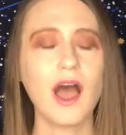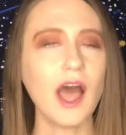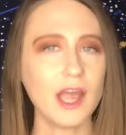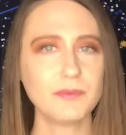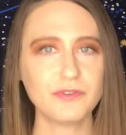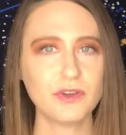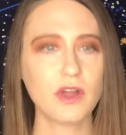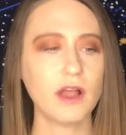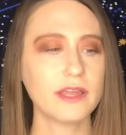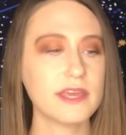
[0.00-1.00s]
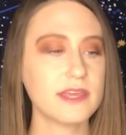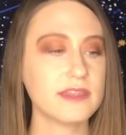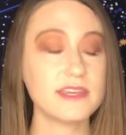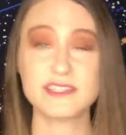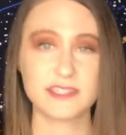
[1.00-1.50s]
I prefer calling
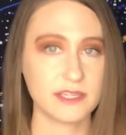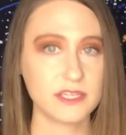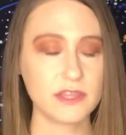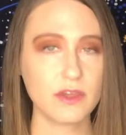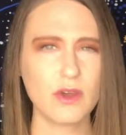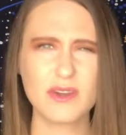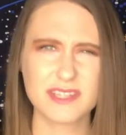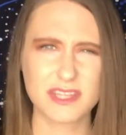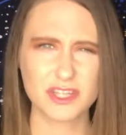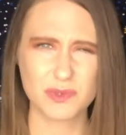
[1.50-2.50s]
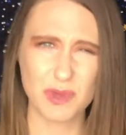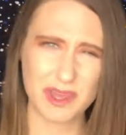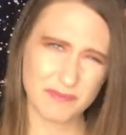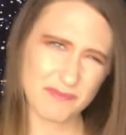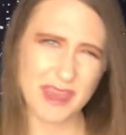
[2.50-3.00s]
it the ascendant though, because that's just
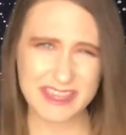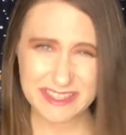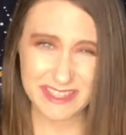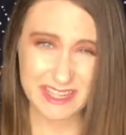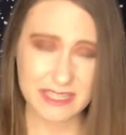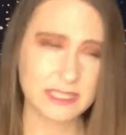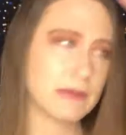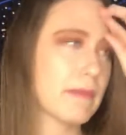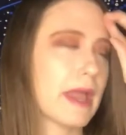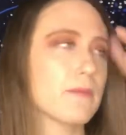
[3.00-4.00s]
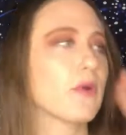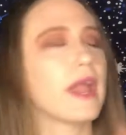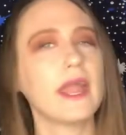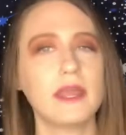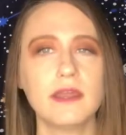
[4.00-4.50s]
what makes sense in my
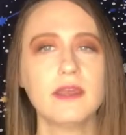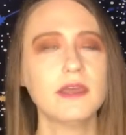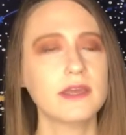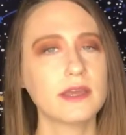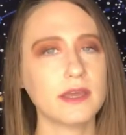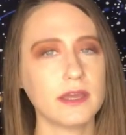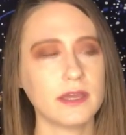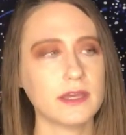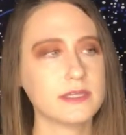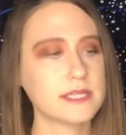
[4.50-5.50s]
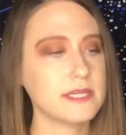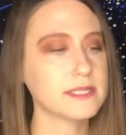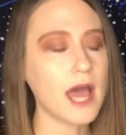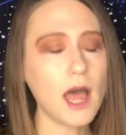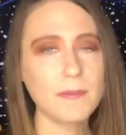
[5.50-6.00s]
brain, because its
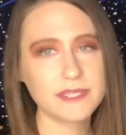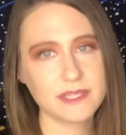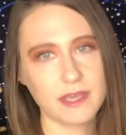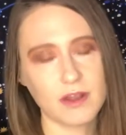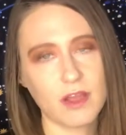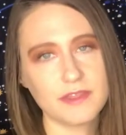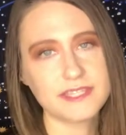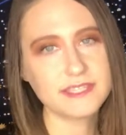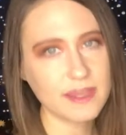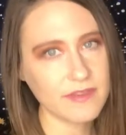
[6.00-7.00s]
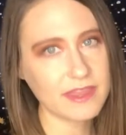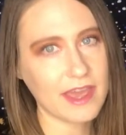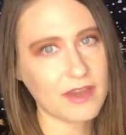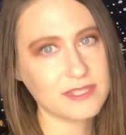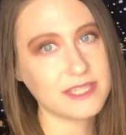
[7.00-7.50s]
opposite on the 7th
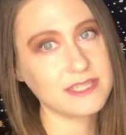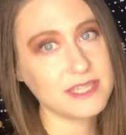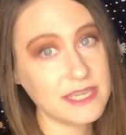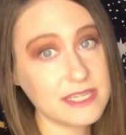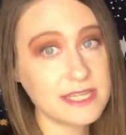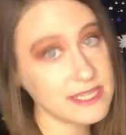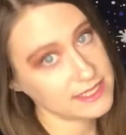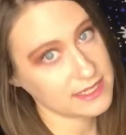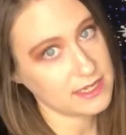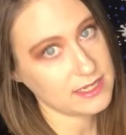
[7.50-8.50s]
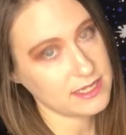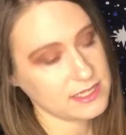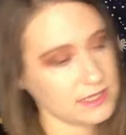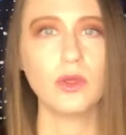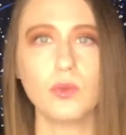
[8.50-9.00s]
house is the
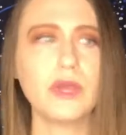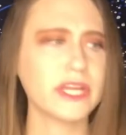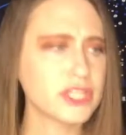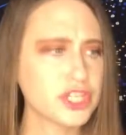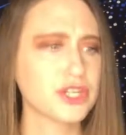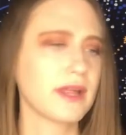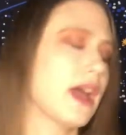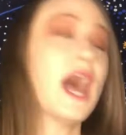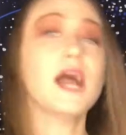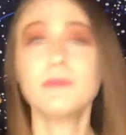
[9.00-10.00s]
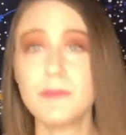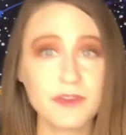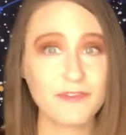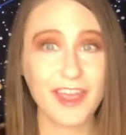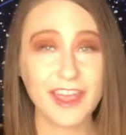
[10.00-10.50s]
descendant, which I'm a
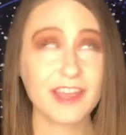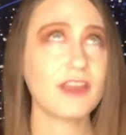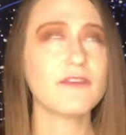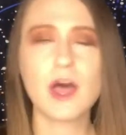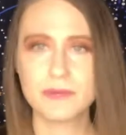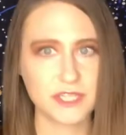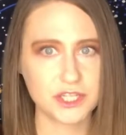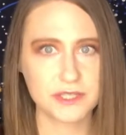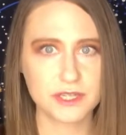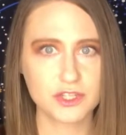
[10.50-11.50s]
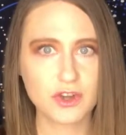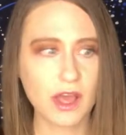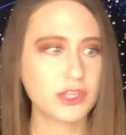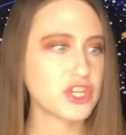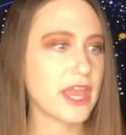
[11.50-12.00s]
big fan of oppositions in
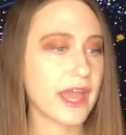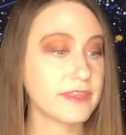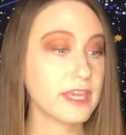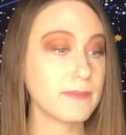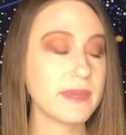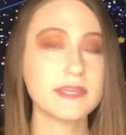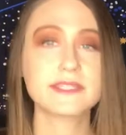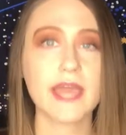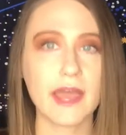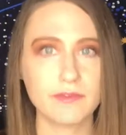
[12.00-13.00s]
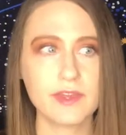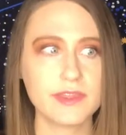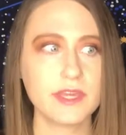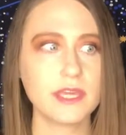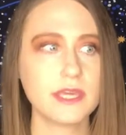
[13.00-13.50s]
astrology. I think it makes
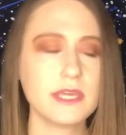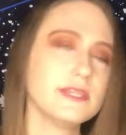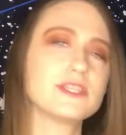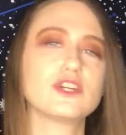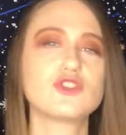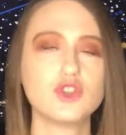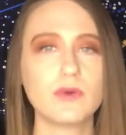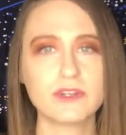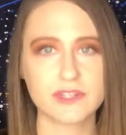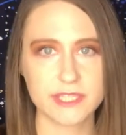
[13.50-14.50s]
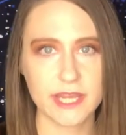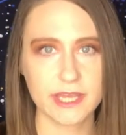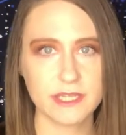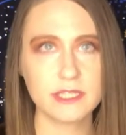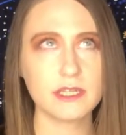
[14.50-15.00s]
everything easier to
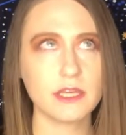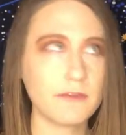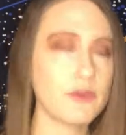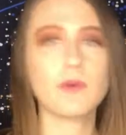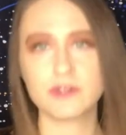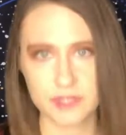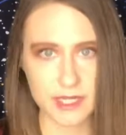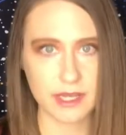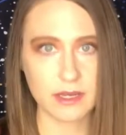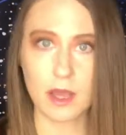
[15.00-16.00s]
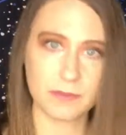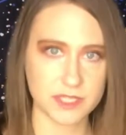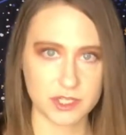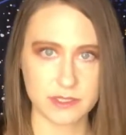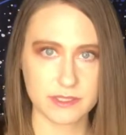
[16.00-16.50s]
understand if you understand
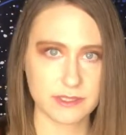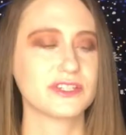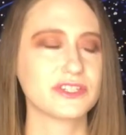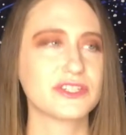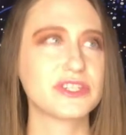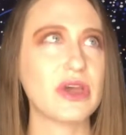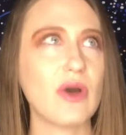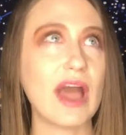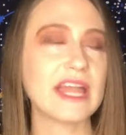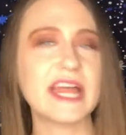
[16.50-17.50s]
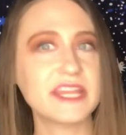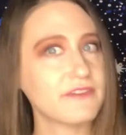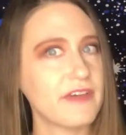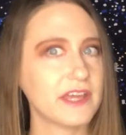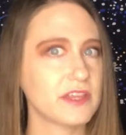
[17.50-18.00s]
oppositions. So I like the
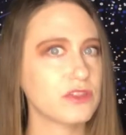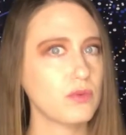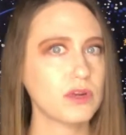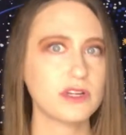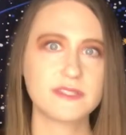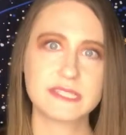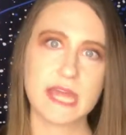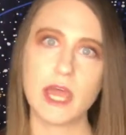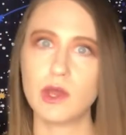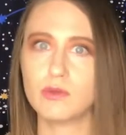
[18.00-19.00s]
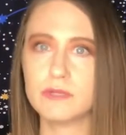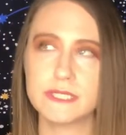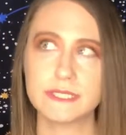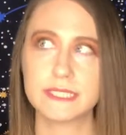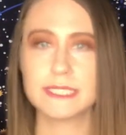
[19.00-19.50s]
fact that the words sound
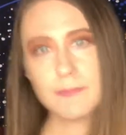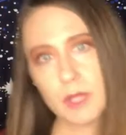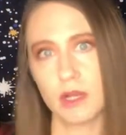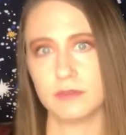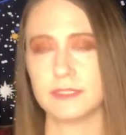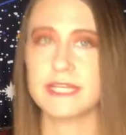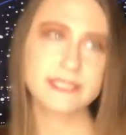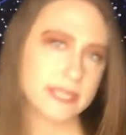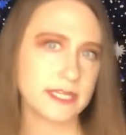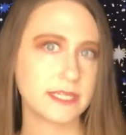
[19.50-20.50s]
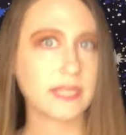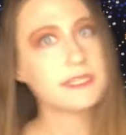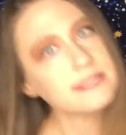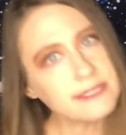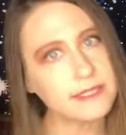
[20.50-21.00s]
similar. Ascendant,
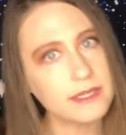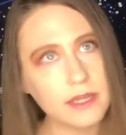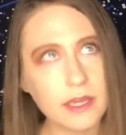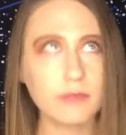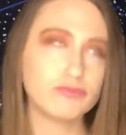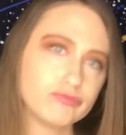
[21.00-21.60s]
descendant.